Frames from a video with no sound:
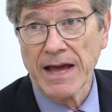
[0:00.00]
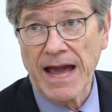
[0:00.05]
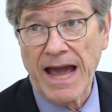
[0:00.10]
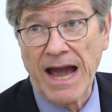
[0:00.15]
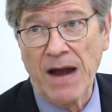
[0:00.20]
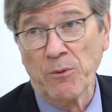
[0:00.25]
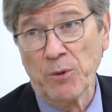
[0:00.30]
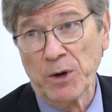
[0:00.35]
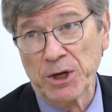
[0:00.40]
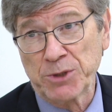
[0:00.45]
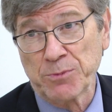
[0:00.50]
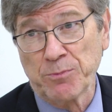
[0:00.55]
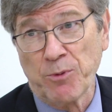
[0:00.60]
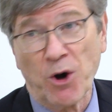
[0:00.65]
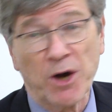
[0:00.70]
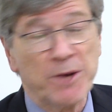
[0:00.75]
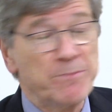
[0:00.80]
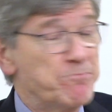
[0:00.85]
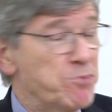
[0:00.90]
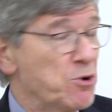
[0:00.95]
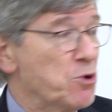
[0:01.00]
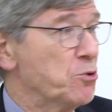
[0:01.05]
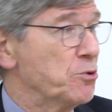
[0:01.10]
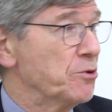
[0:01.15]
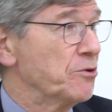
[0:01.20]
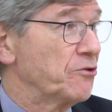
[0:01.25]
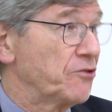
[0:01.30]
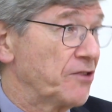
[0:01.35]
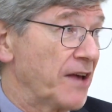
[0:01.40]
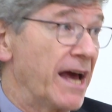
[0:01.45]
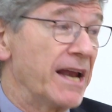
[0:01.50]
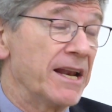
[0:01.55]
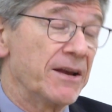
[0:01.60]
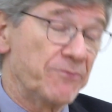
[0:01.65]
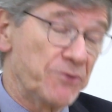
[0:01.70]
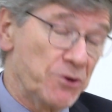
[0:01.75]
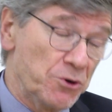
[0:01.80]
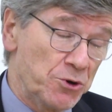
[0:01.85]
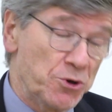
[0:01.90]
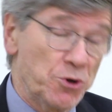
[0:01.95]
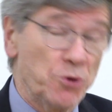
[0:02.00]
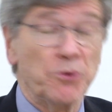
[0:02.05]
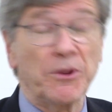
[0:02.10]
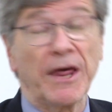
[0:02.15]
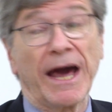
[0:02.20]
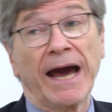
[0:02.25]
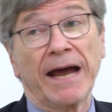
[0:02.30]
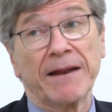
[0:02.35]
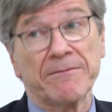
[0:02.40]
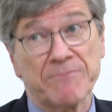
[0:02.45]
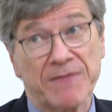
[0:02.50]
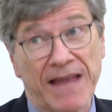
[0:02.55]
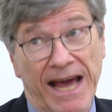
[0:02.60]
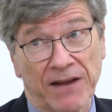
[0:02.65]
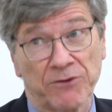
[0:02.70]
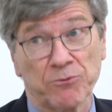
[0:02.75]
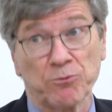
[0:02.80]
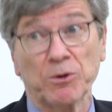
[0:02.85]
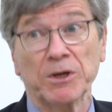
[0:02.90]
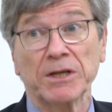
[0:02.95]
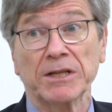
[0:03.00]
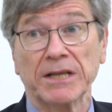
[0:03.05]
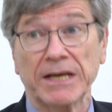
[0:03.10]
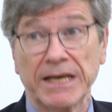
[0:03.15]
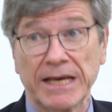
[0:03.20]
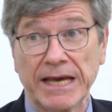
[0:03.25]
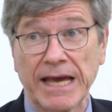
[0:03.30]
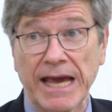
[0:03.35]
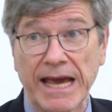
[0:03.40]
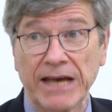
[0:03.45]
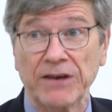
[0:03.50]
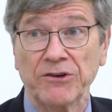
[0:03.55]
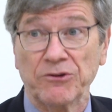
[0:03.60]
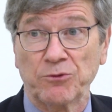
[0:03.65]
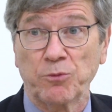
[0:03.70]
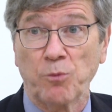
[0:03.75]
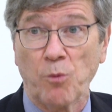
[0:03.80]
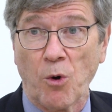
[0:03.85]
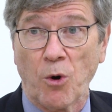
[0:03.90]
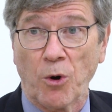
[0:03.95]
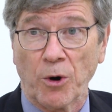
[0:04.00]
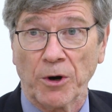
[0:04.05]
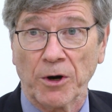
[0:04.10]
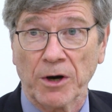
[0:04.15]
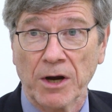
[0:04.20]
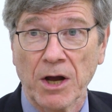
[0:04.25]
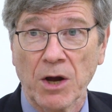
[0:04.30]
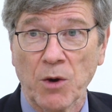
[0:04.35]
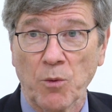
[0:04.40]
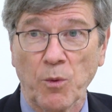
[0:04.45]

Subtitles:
At which point Putin said, if you do that, that really is war.